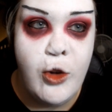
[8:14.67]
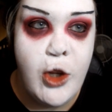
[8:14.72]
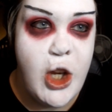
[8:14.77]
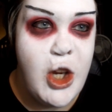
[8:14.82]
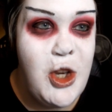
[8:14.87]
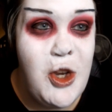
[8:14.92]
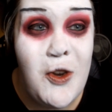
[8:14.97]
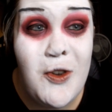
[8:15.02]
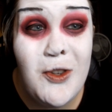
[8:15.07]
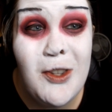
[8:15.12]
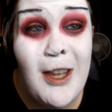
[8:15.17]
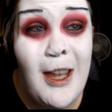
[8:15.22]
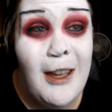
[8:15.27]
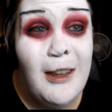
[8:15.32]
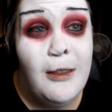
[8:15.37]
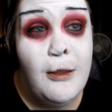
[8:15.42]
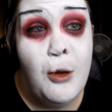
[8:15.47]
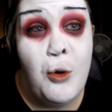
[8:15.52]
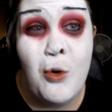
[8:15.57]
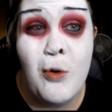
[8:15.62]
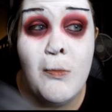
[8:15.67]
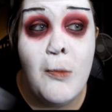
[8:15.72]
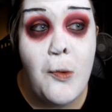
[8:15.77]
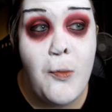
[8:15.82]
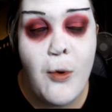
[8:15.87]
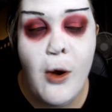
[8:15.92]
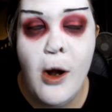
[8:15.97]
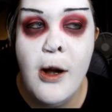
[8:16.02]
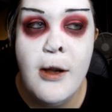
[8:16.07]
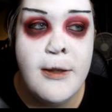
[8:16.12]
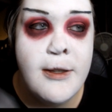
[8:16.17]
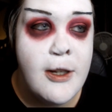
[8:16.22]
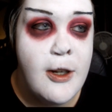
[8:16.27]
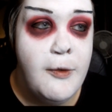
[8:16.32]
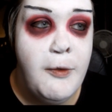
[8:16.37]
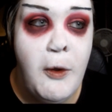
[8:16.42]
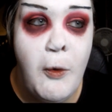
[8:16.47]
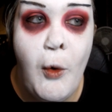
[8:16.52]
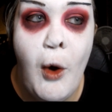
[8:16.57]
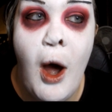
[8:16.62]
You can use like the normal bronzer
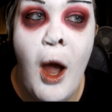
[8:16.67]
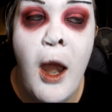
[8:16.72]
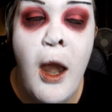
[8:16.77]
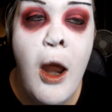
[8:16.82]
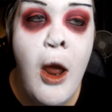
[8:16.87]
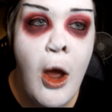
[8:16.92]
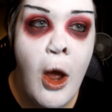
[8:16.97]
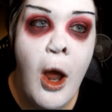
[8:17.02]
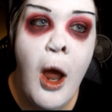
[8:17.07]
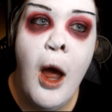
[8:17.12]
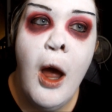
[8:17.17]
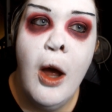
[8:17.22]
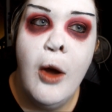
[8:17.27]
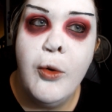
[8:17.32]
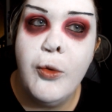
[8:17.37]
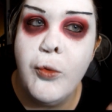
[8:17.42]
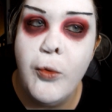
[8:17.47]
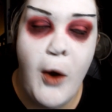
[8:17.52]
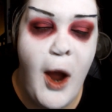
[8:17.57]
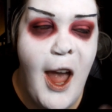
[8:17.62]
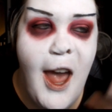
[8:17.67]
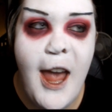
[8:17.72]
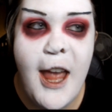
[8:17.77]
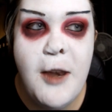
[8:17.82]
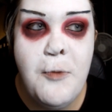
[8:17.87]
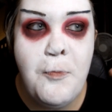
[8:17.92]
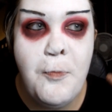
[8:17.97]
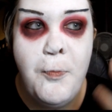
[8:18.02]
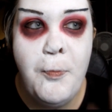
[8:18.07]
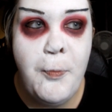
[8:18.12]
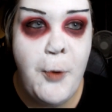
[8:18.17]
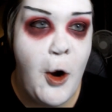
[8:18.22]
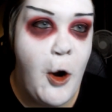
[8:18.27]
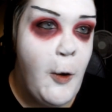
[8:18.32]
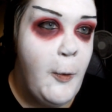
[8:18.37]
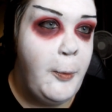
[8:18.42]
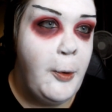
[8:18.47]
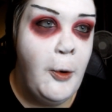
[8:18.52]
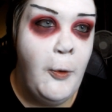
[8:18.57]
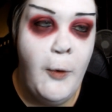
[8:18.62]
if you want, red,
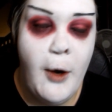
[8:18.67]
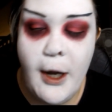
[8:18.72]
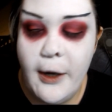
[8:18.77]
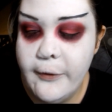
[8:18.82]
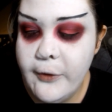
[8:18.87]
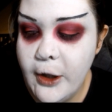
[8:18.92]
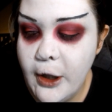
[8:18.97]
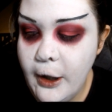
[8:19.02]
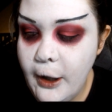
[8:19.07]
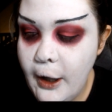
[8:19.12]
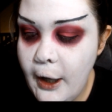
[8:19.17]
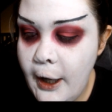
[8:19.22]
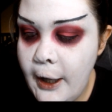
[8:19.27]
purple, whatever.